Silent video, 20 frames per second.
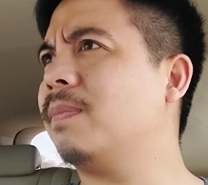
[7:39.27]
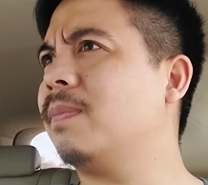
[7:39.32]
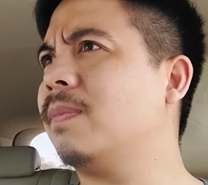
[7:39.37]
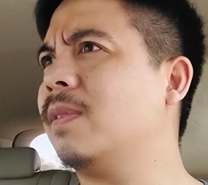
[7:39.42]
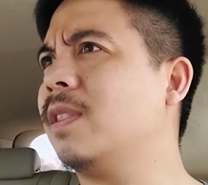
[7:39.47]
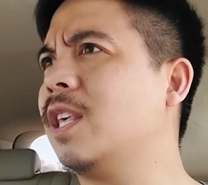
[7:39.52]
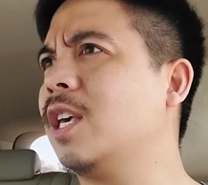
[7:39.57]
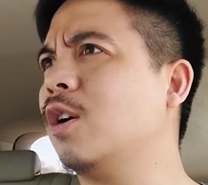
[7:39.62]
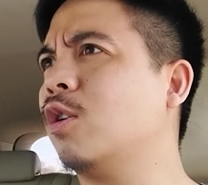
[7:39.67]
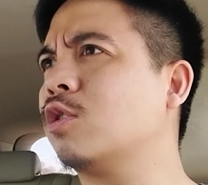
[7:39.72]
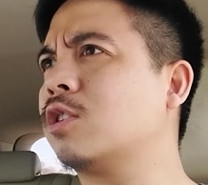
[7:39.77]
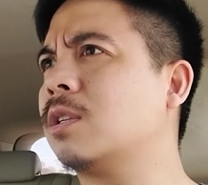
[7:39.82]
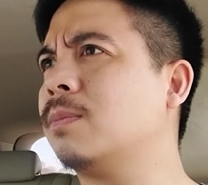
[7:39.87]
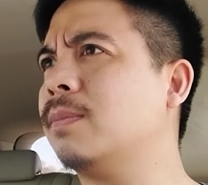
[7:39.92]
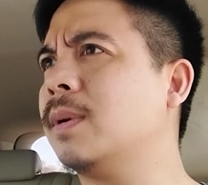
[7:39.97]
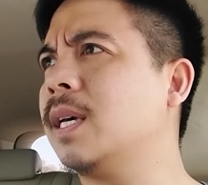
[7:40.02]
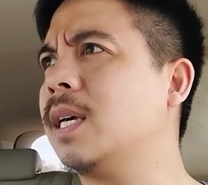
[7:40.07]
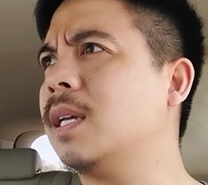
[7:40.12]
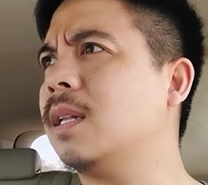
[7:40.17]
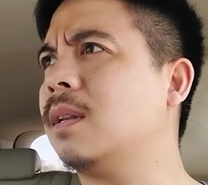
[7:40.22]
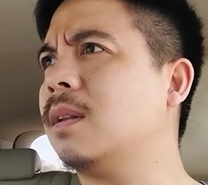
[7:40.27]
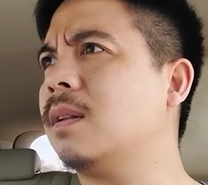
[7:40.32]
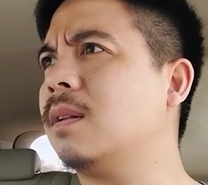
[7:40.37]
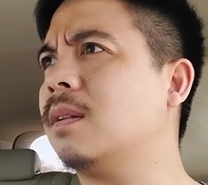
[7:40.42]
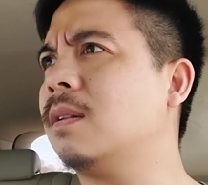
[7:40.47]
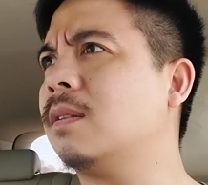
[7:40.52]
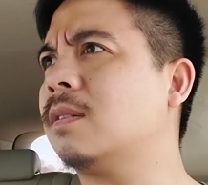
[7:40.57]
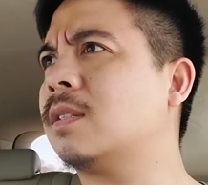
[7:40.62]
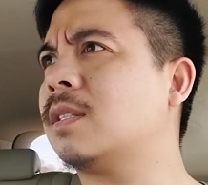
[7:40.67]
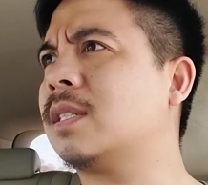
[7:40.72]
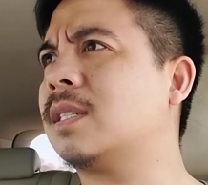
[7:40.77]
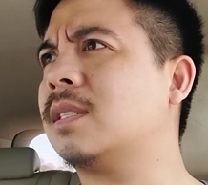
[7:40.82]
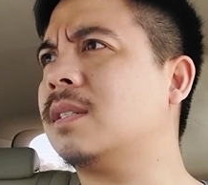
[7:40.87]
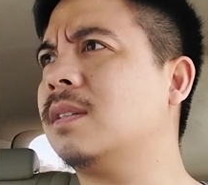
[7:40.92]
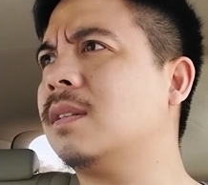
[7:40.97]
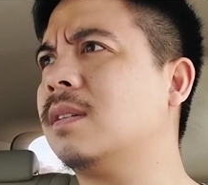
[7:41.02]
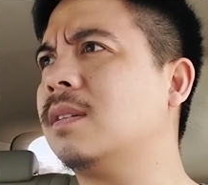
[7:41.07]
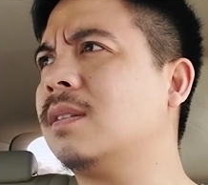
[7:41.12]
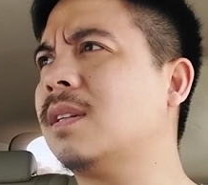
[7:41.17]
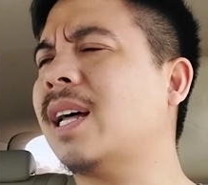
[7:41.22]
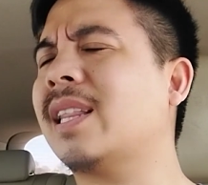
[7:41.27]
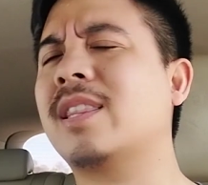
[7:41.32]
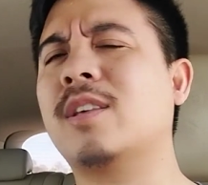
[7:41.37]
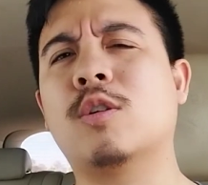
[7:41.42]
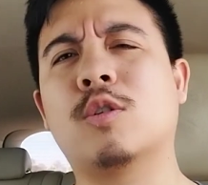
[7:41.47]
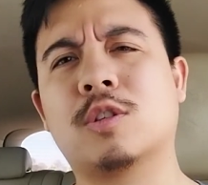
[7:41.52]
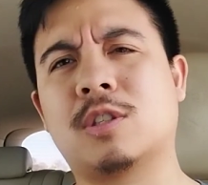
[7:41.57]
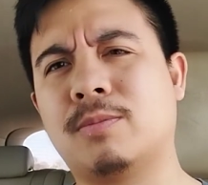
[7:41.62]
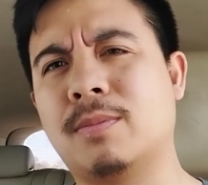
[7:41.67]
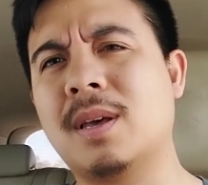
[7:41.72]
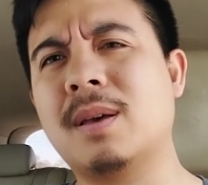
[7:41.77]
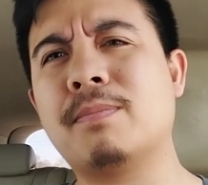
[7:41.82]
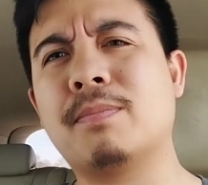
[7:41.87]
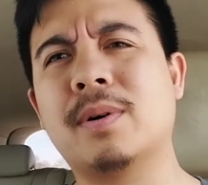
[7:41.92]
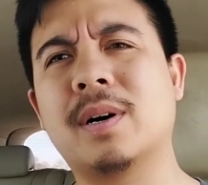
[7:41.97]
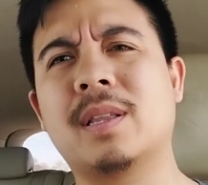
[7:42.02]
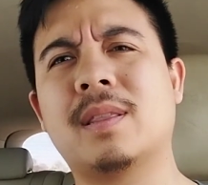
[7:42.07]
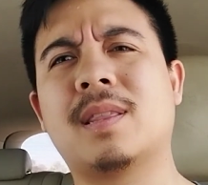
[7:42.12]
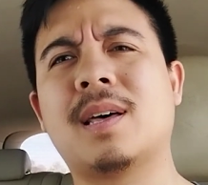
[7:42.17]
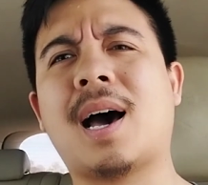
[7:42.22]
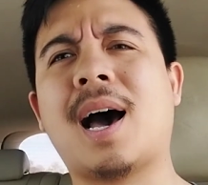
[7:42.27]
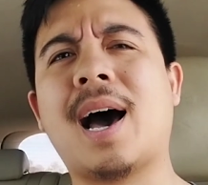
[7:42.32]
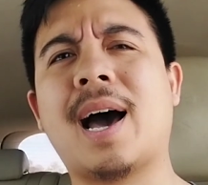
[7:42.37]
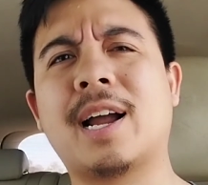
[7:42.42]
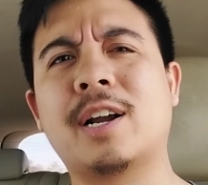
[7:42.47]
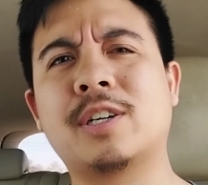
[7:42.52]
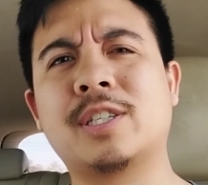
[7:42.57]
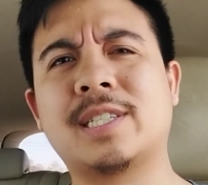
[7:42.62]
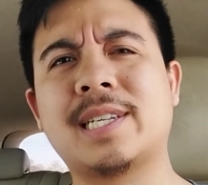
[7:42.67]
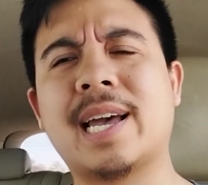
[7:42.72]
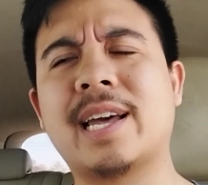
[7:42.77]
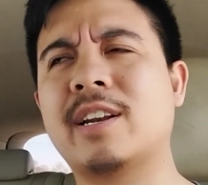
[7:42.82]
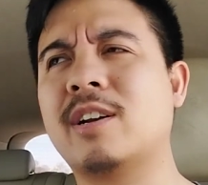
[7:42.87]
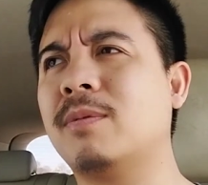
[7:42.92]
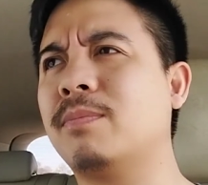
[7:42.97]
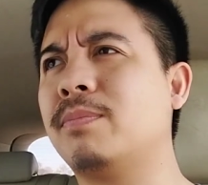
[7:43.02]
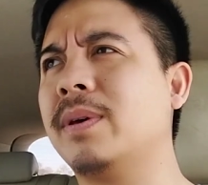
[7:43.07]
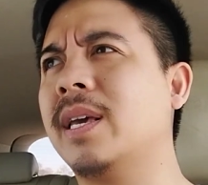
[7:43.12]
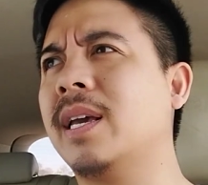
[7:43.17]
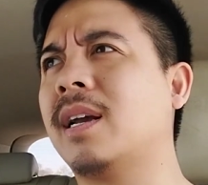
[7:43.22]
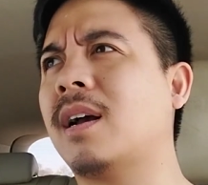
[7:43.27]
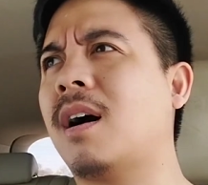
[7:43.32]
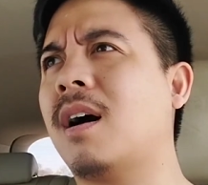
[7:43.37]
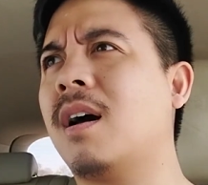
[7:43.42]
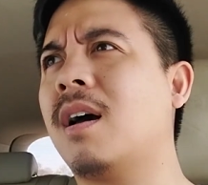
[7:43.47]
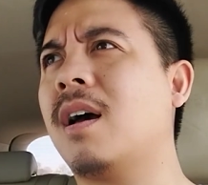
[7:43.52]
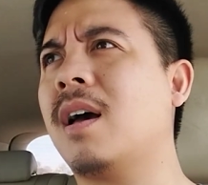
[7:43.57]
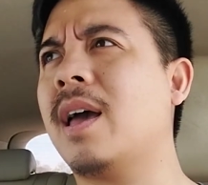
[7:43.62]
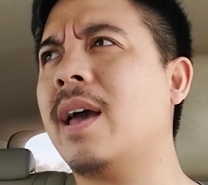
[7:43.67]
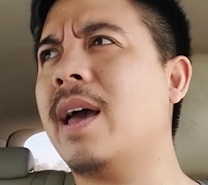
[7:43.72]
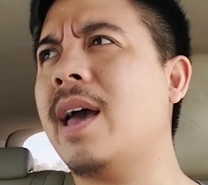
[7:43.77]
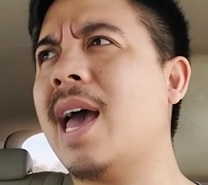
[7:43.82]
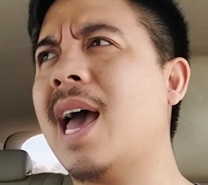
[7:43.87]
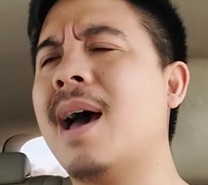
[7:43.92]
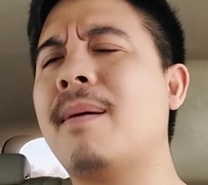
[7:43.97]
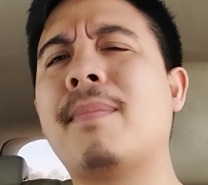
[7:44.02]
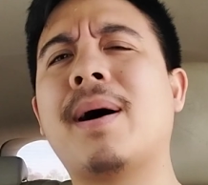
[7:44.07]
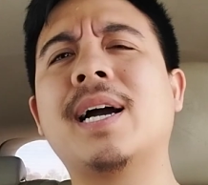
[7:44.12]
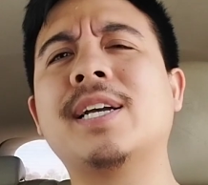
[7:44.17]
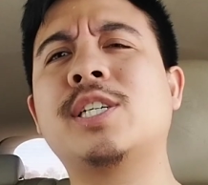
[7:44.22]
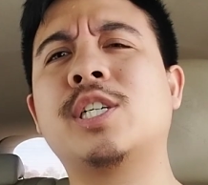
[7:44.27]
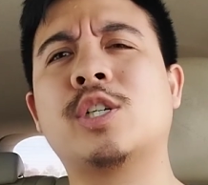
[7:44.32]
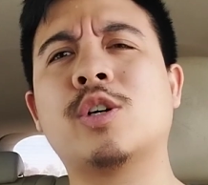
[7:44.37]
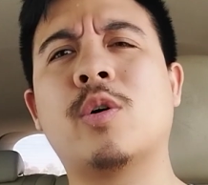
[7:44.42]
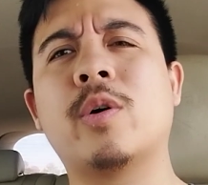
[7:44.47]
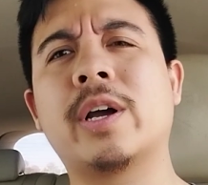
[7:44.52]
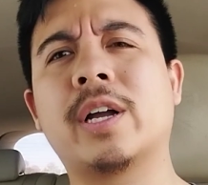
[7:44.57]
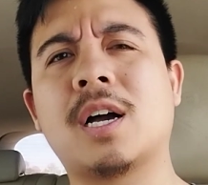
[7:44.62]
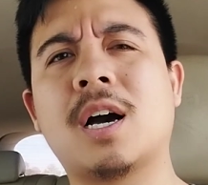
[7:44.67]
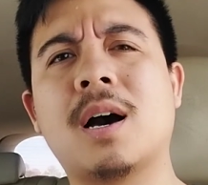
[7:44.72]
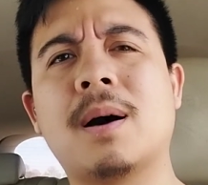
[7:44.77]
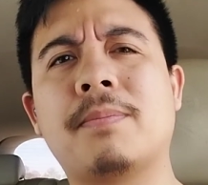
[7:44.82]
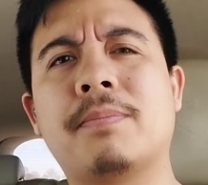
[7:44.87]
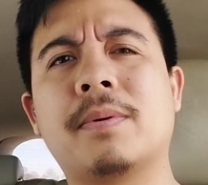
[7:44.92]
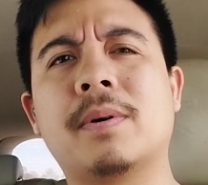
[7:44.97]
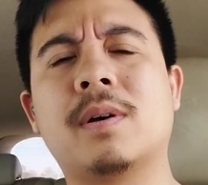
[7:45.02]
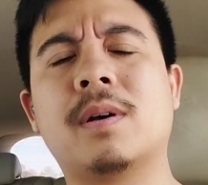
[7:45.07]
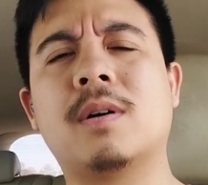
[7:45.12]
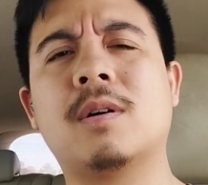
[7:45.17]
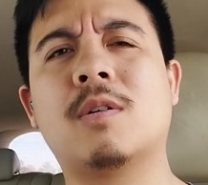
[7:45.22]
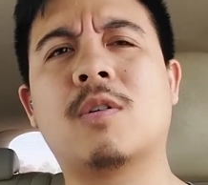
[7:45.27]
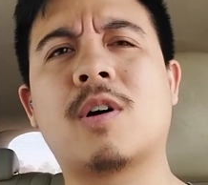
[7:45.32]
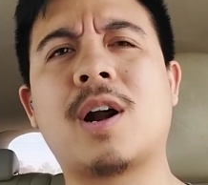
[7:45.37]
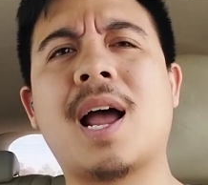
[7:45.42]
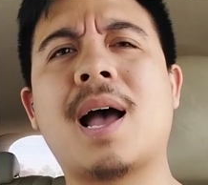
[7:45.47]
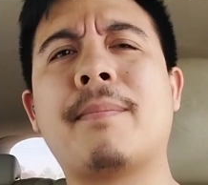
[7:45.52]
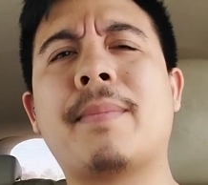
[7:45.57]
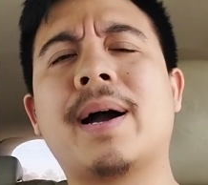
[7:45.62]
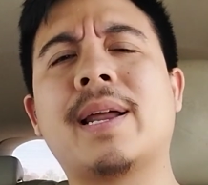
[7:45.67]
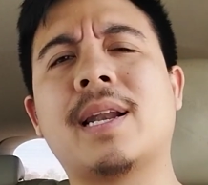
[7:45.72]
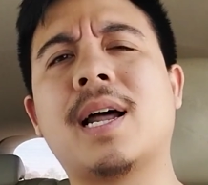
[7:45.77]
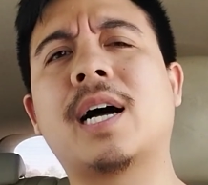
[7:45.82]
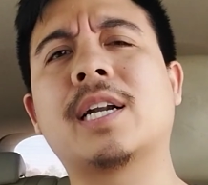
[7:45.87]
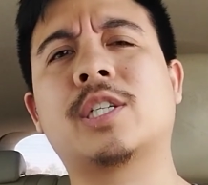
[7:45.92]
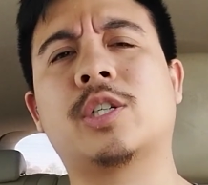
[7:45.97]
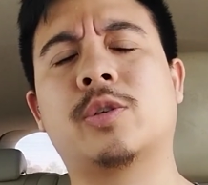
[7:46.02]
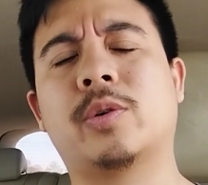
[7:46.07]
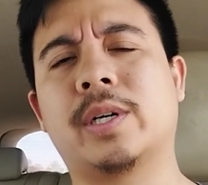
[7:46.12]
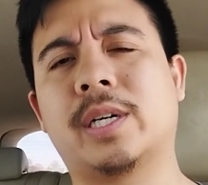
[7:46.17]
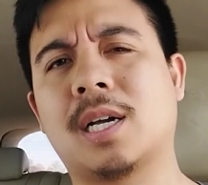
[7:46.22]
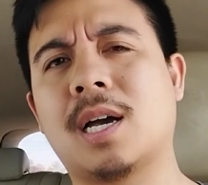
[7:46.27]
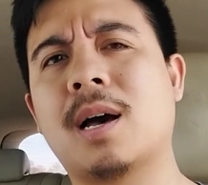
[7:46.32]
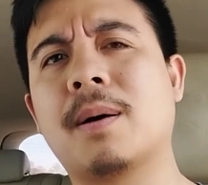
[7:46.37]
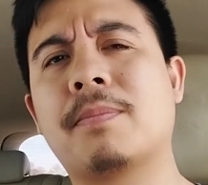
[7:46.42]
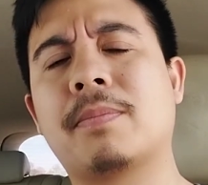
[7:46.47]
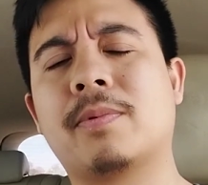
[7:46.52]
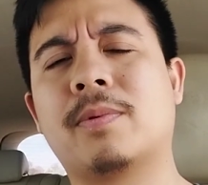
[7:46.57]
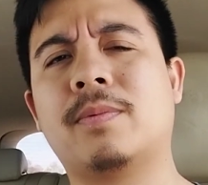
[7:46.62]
The ultimate, not the ultimate, but the higher standard being, am I showing up or am I not showing up?